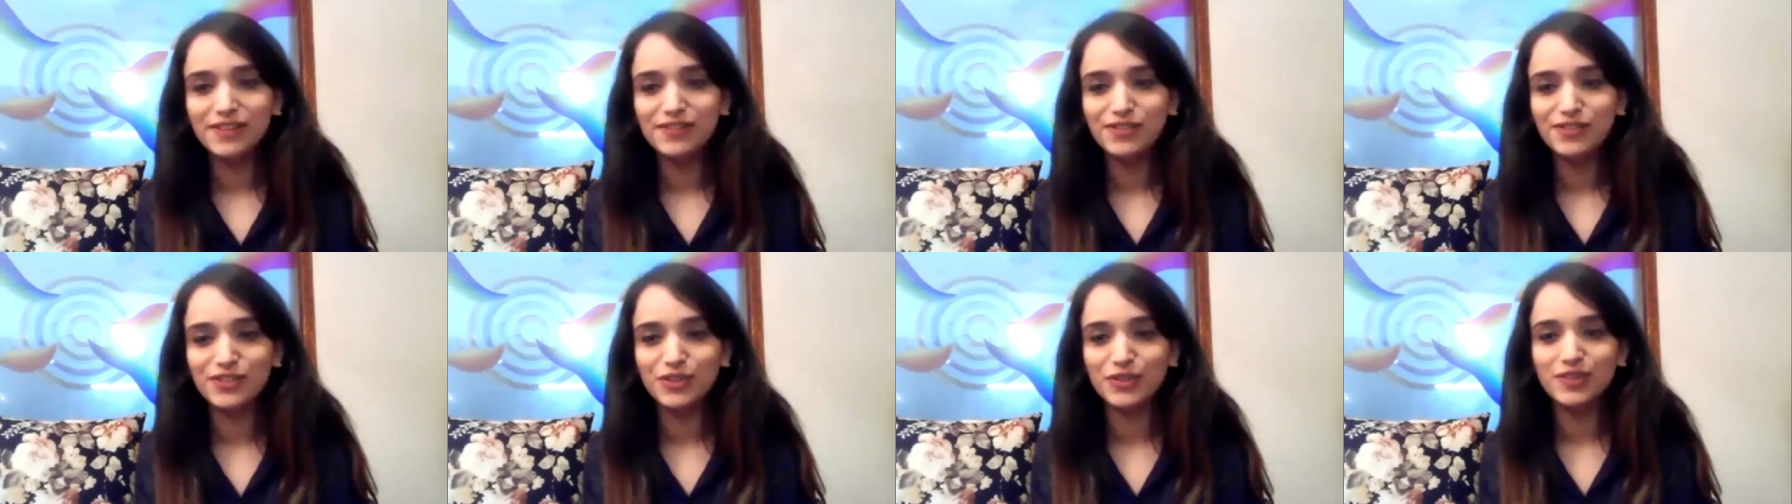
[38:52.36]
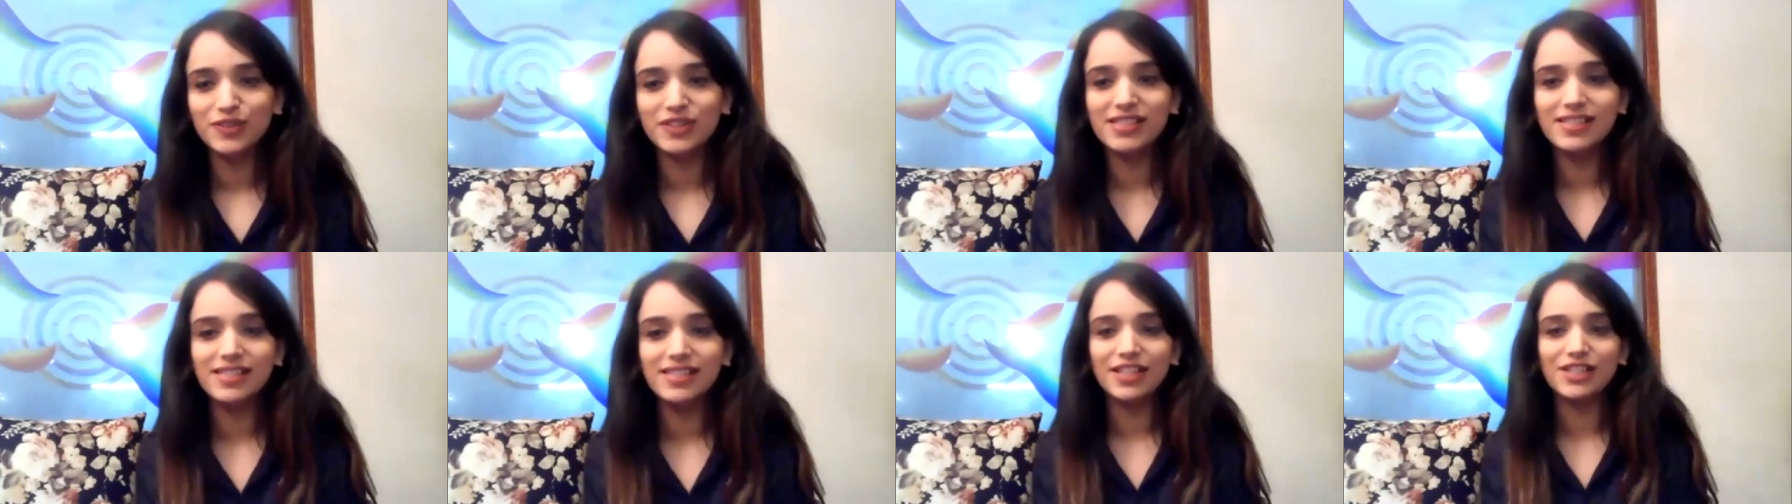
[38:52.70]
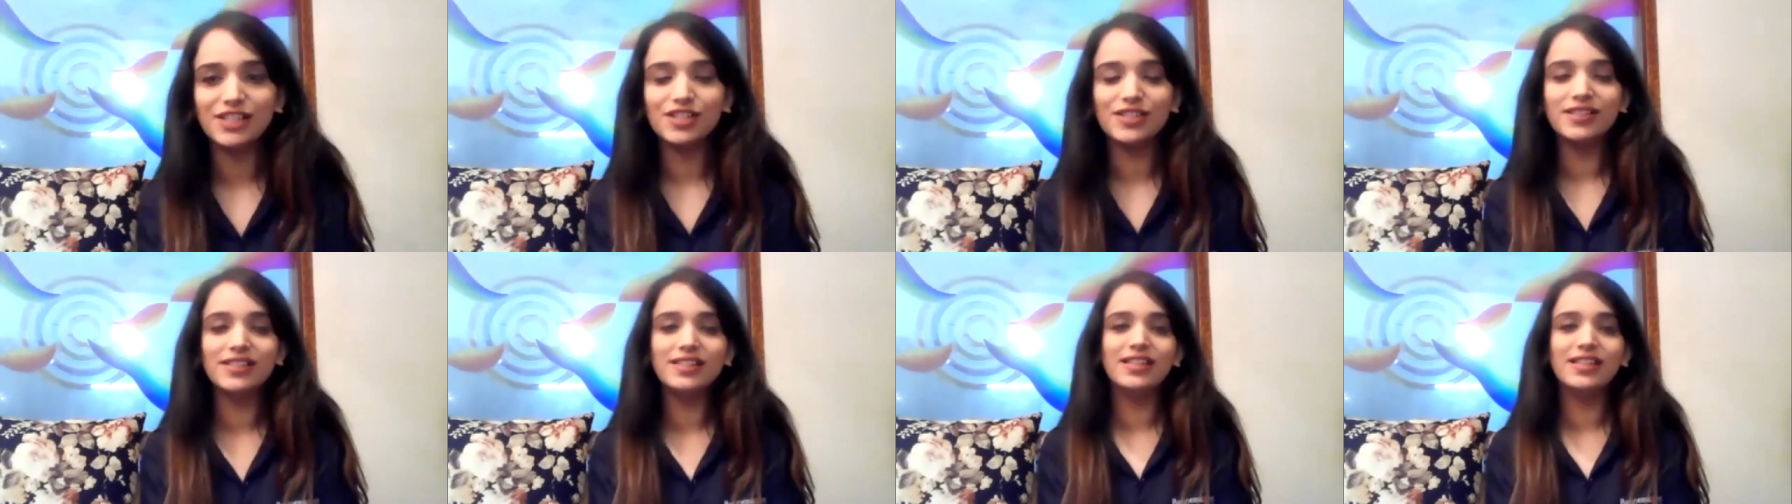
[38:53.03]
your lives through this
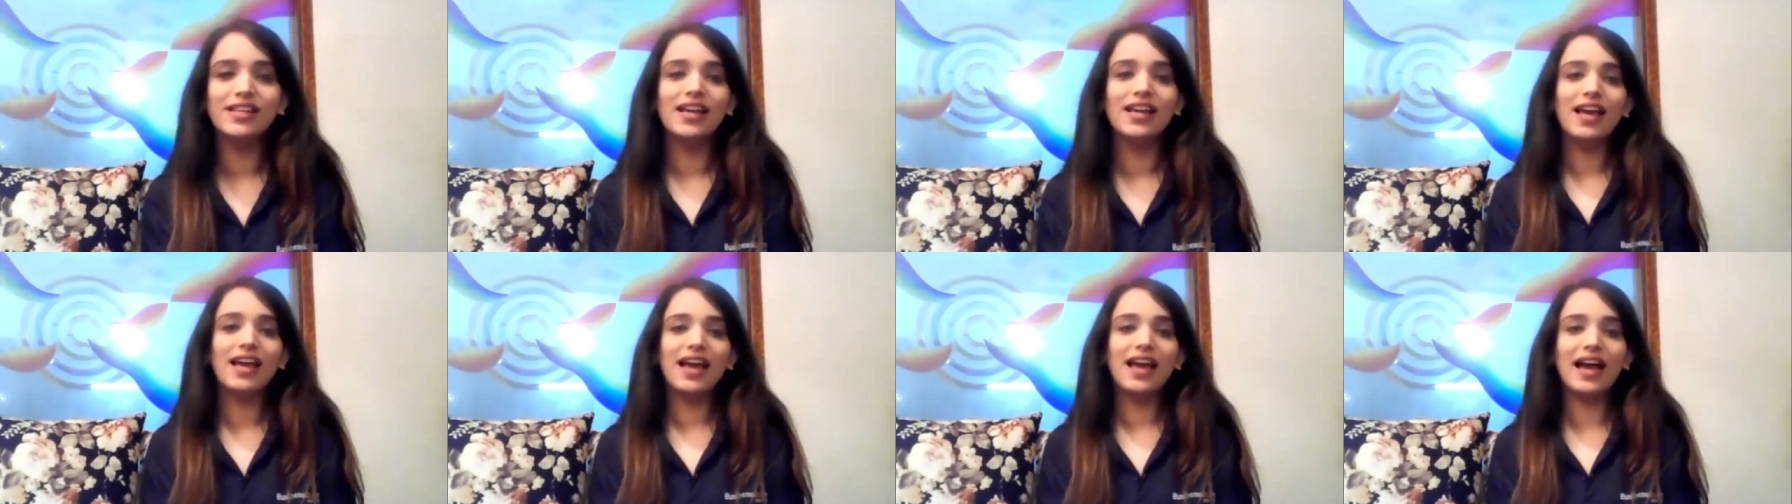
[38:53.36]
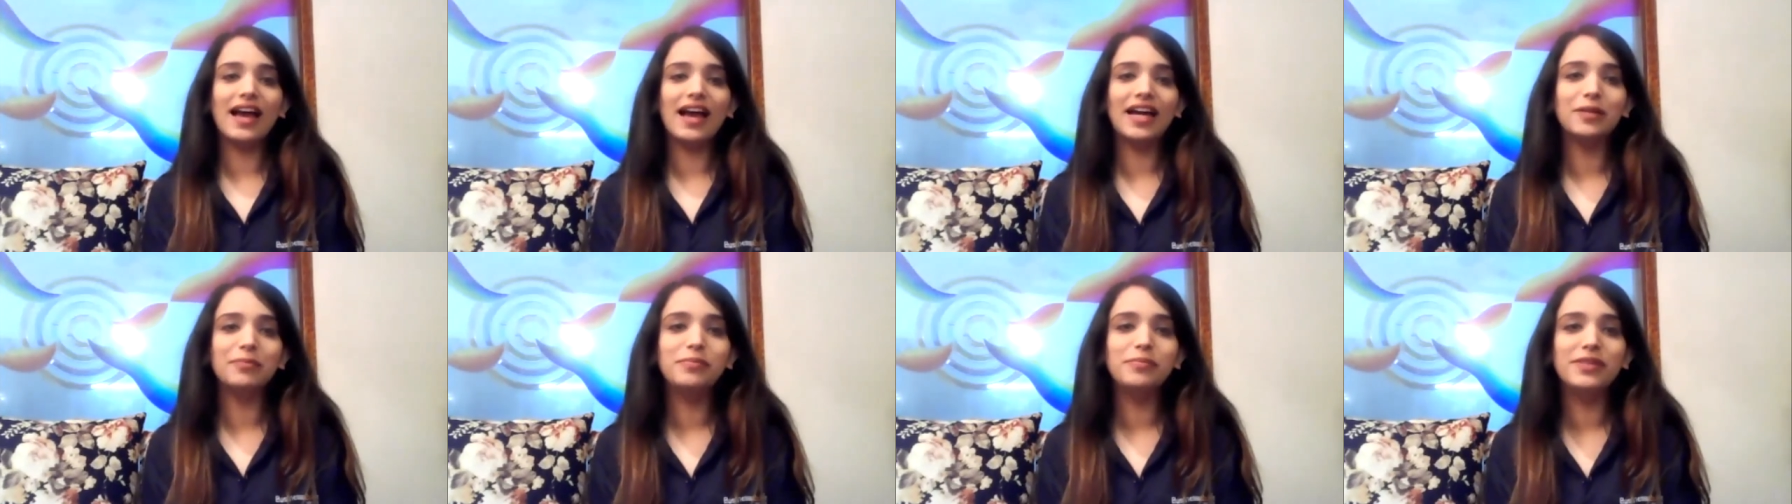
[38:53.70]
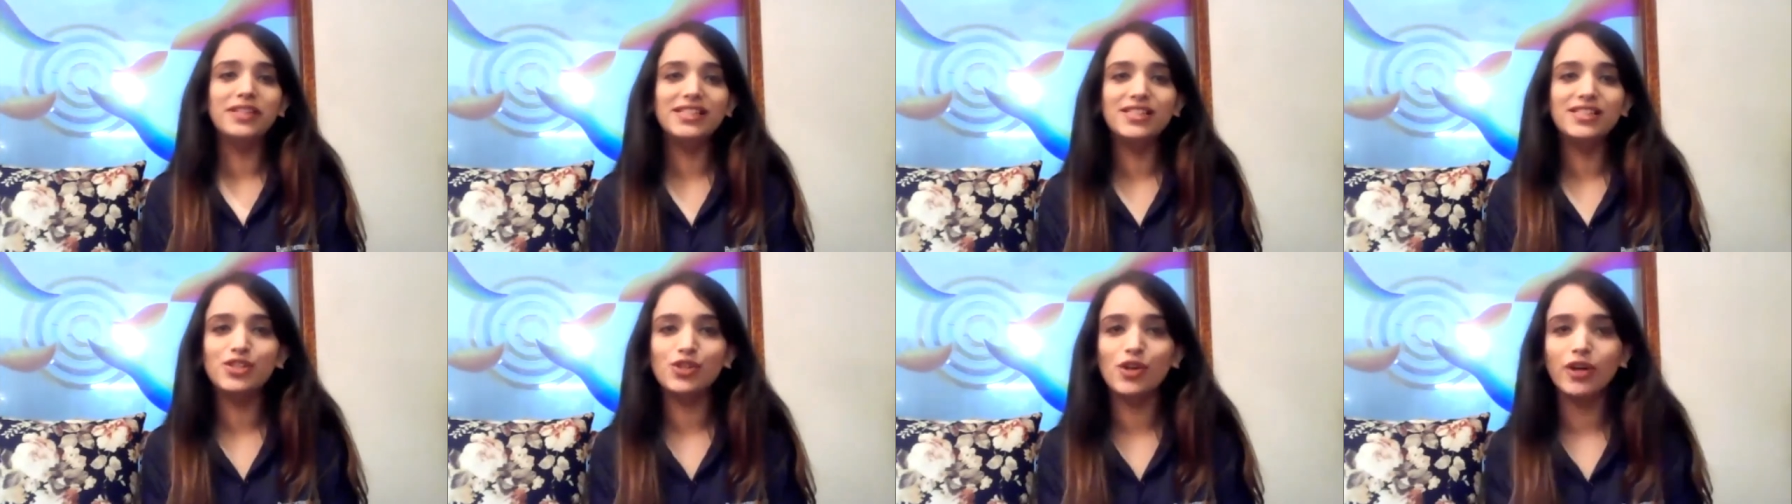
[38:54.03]
session.
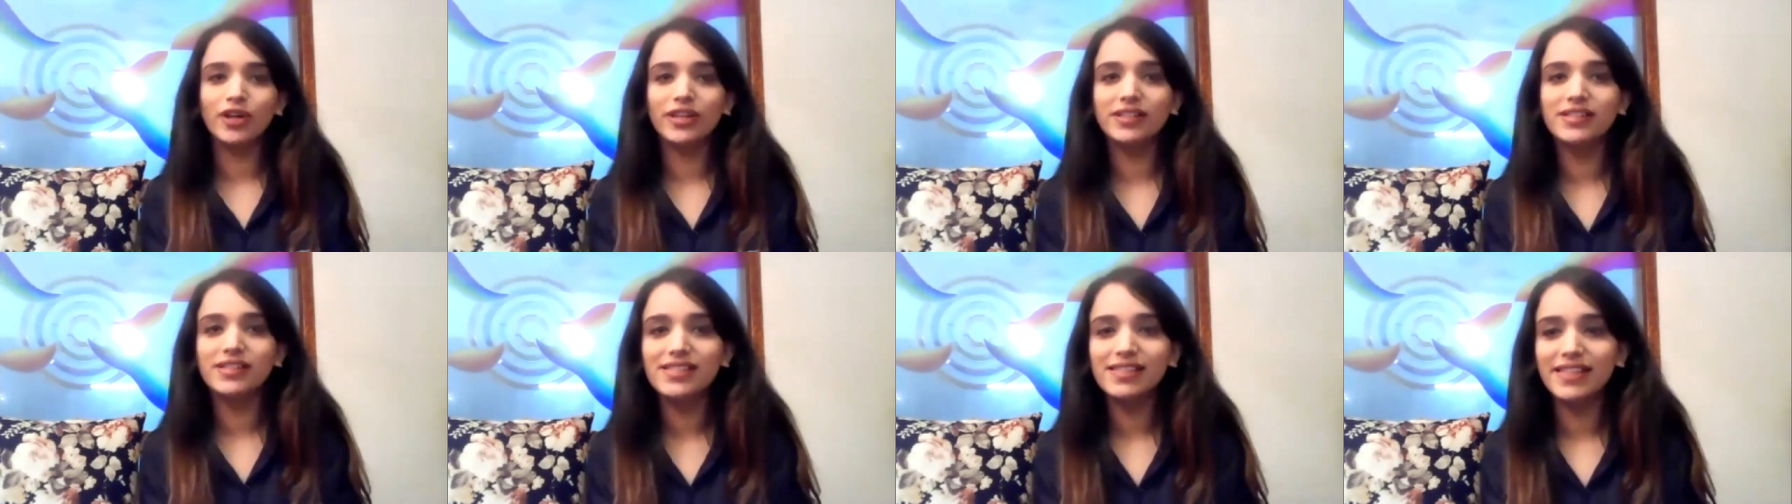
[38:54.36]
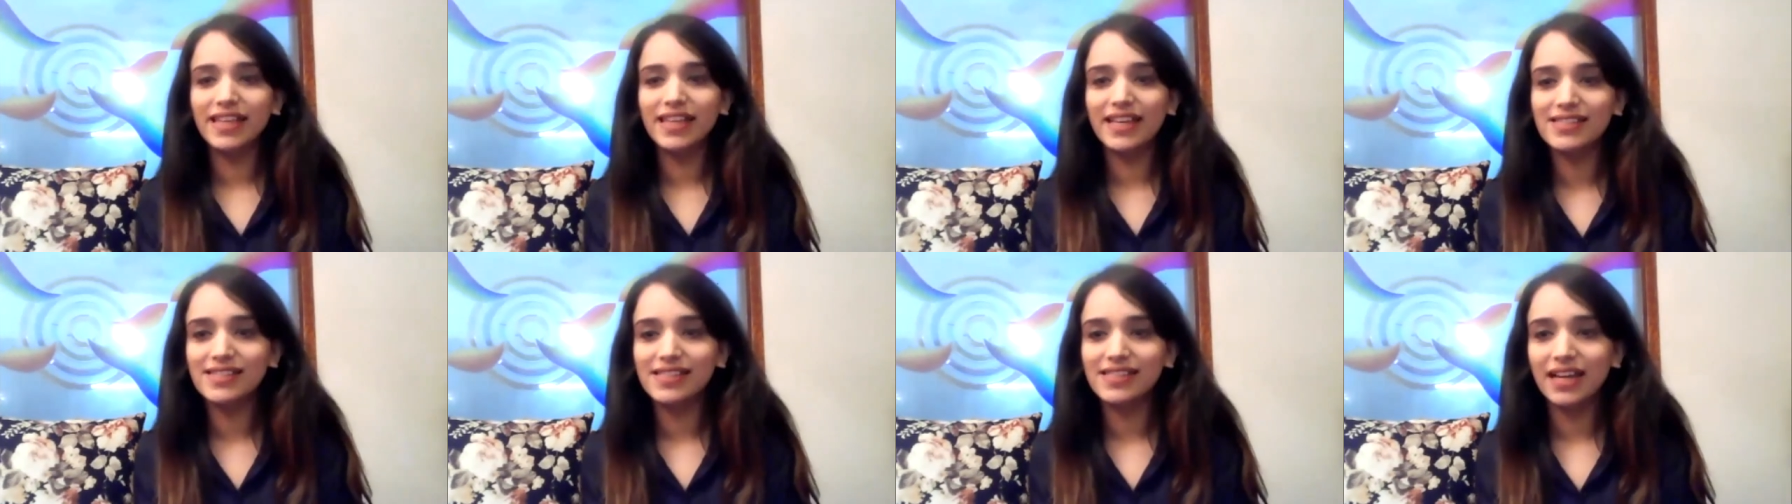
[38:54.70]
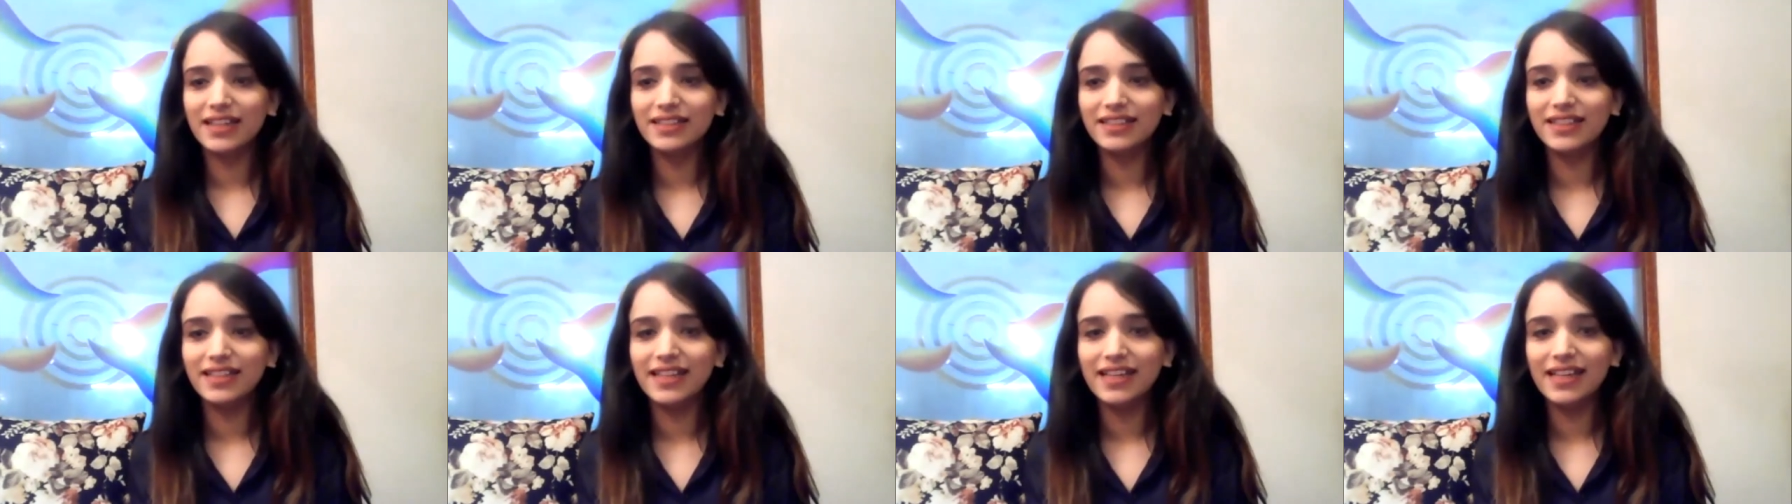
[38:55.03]
And please join us next
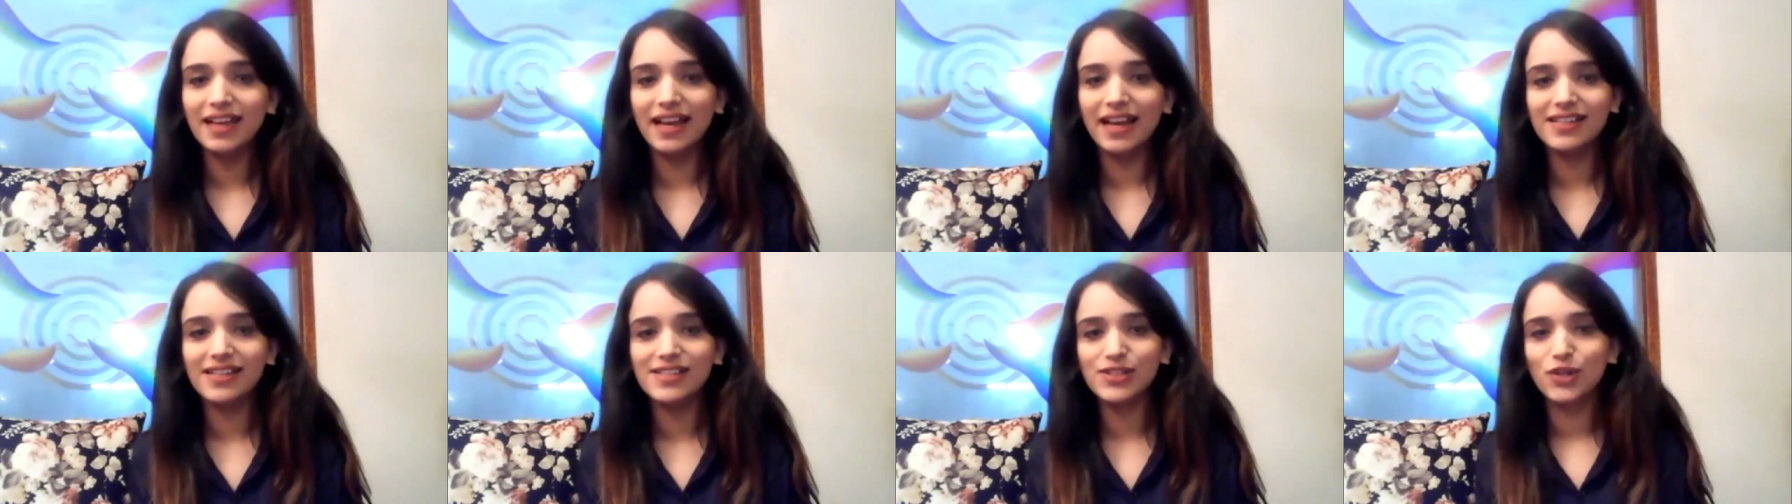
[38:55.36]
Saturday.